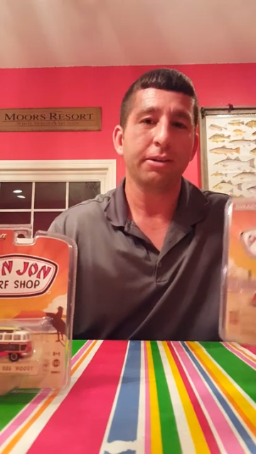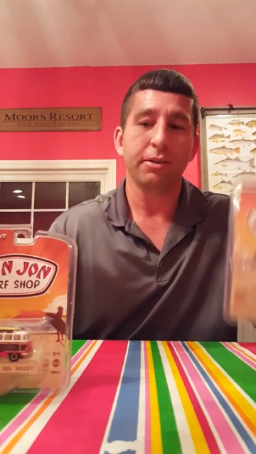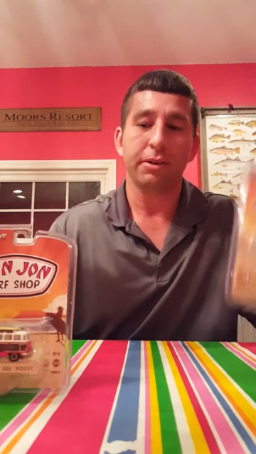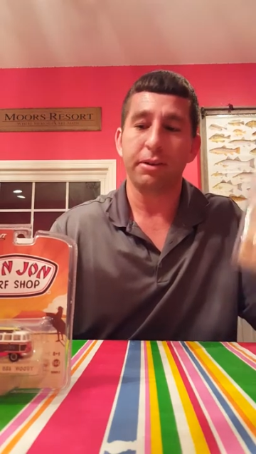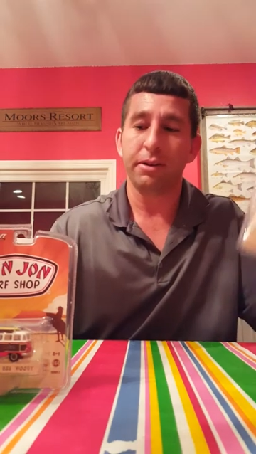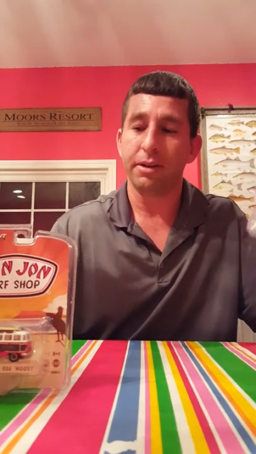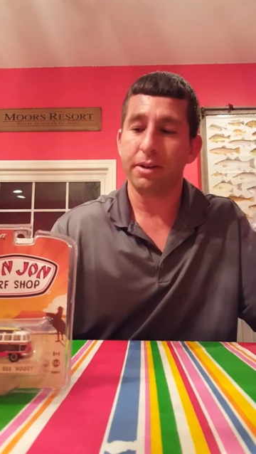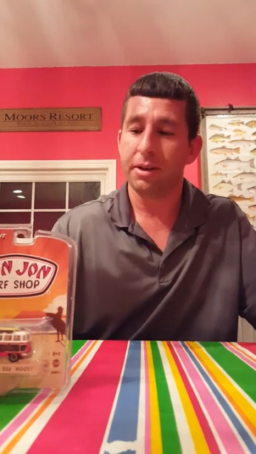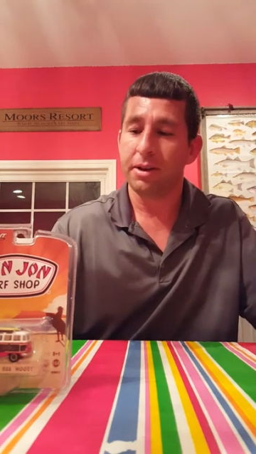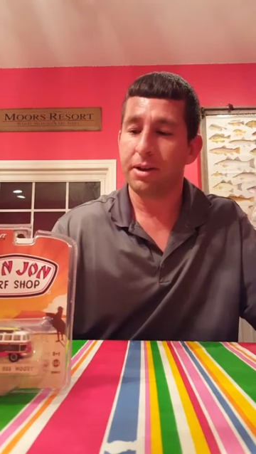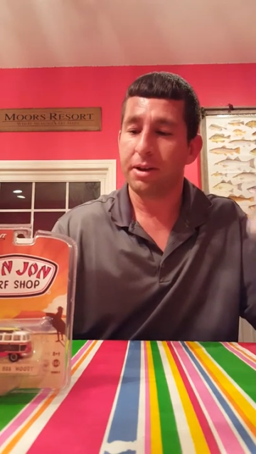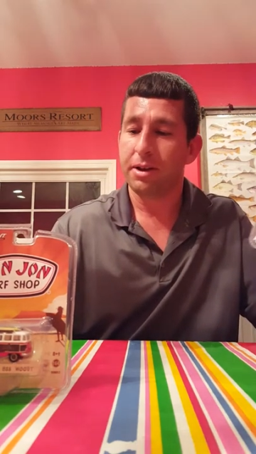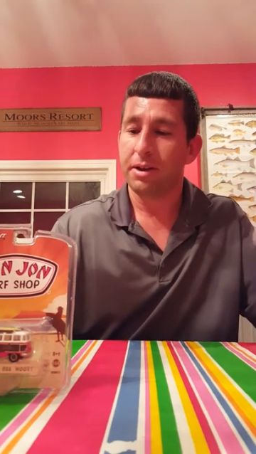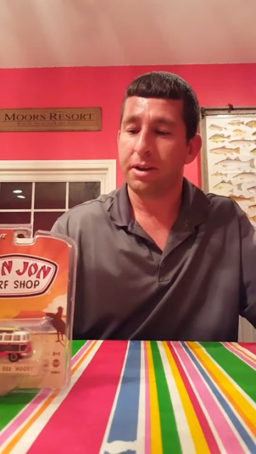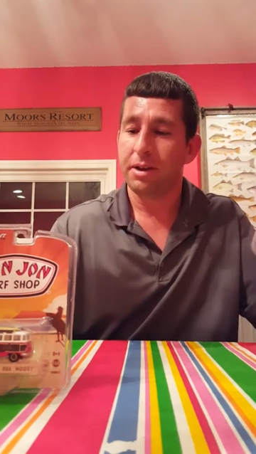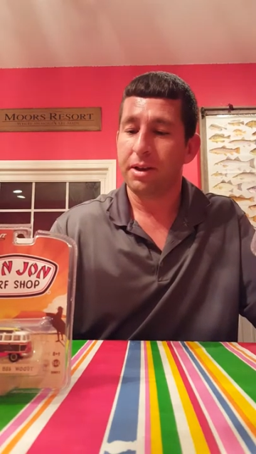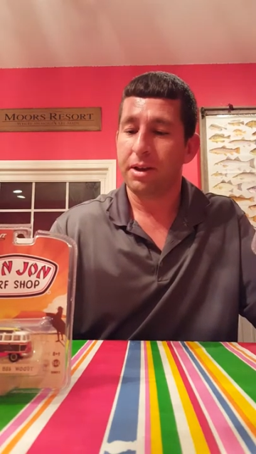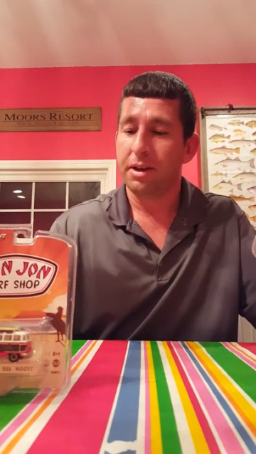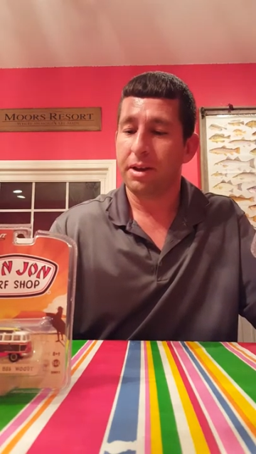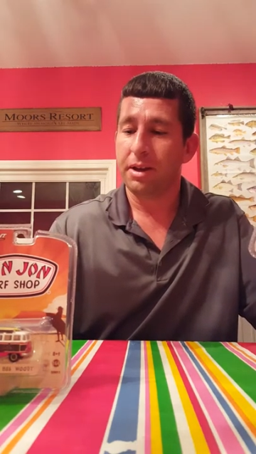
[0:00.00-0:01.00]
So
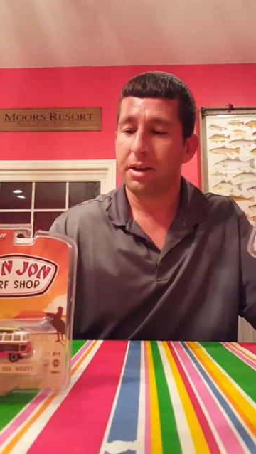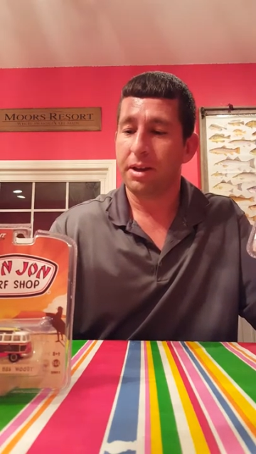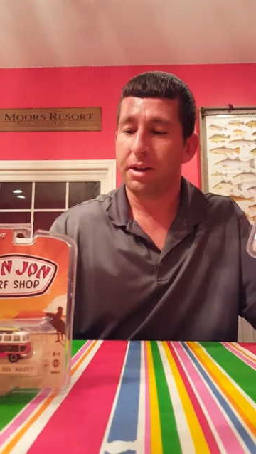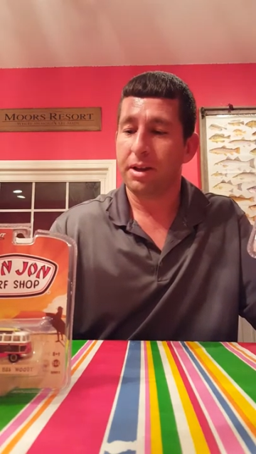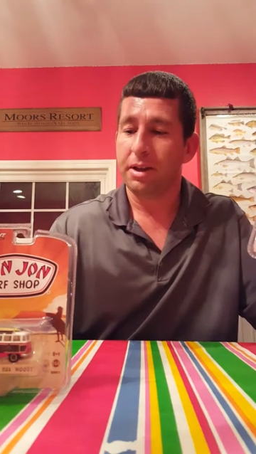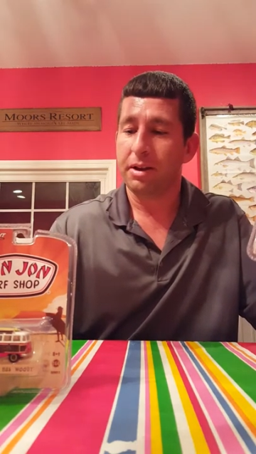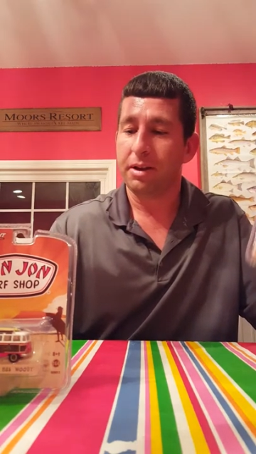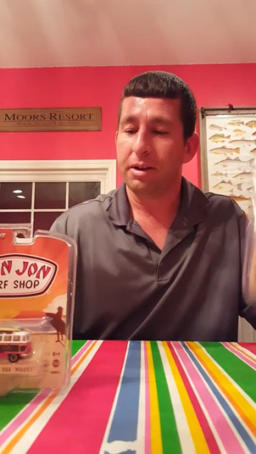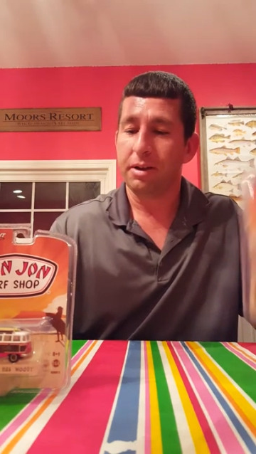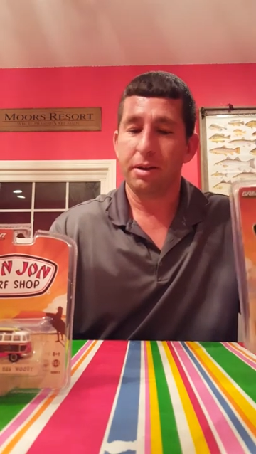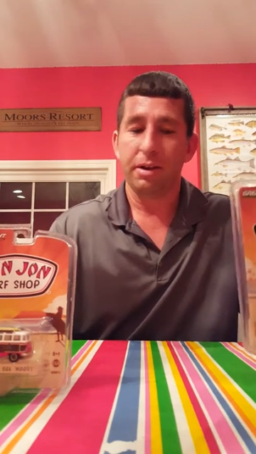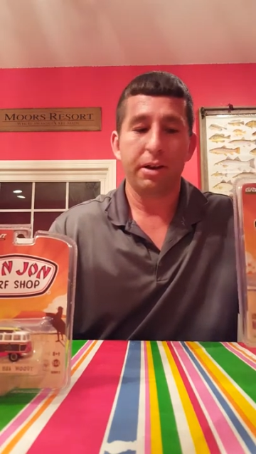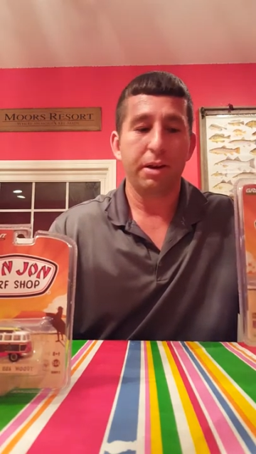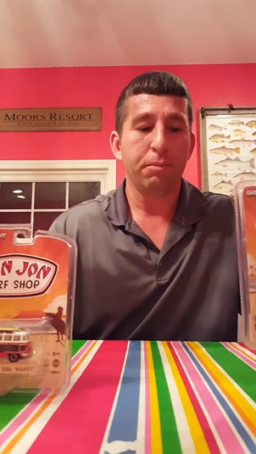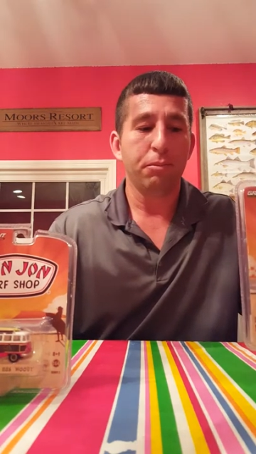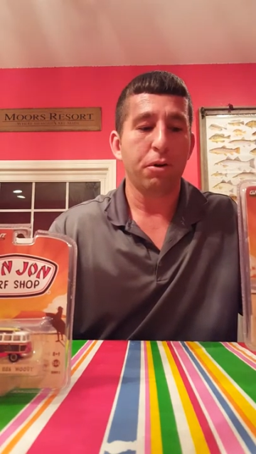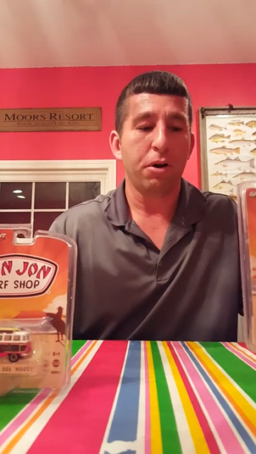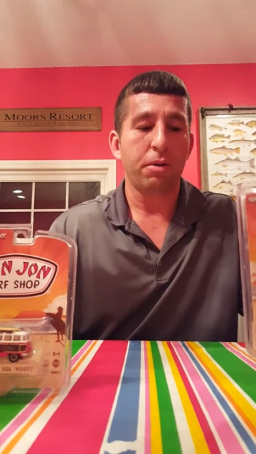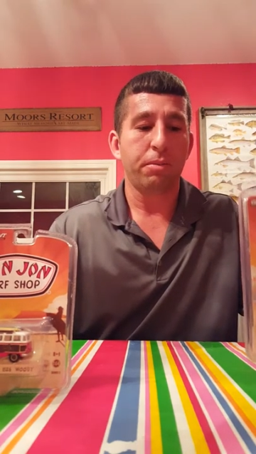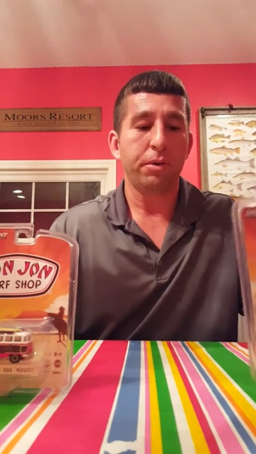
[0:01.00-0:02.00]
he
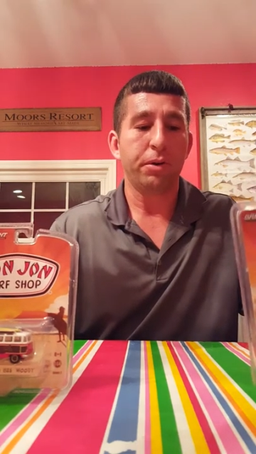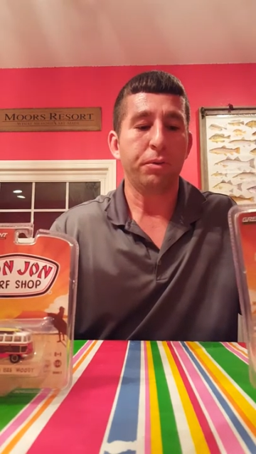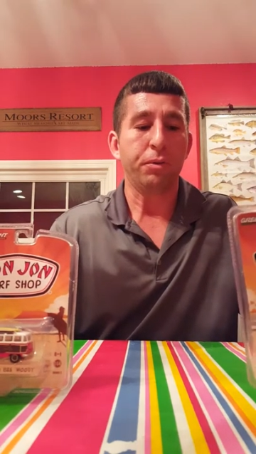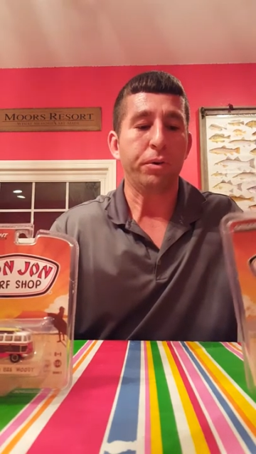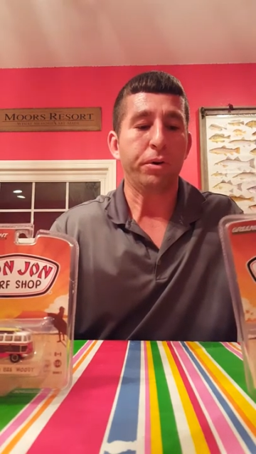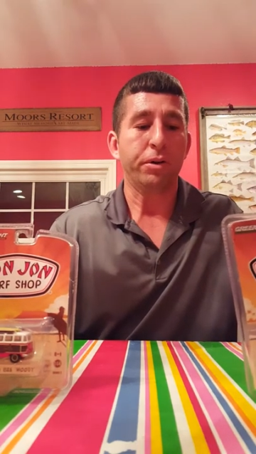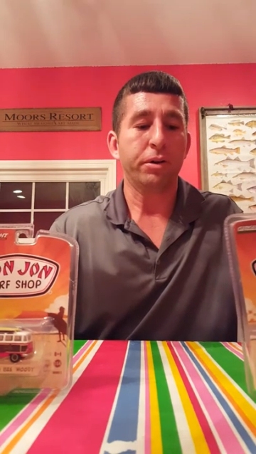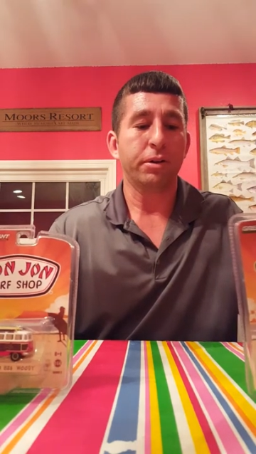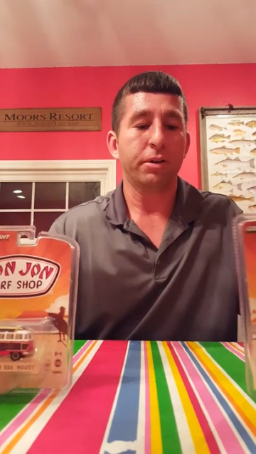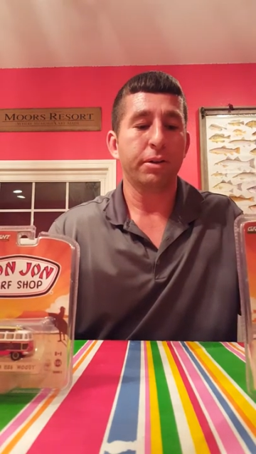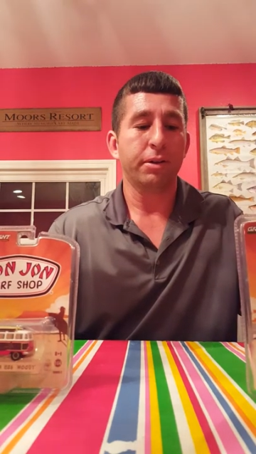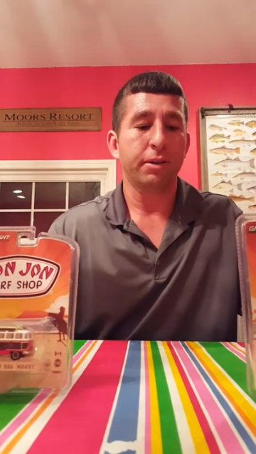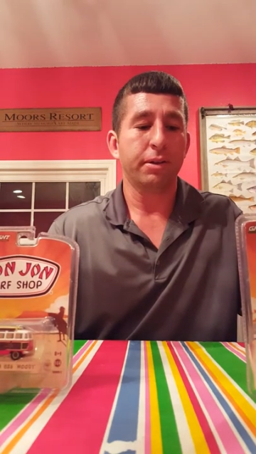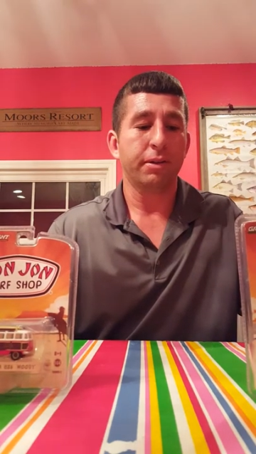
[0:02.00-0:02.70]
brought me one.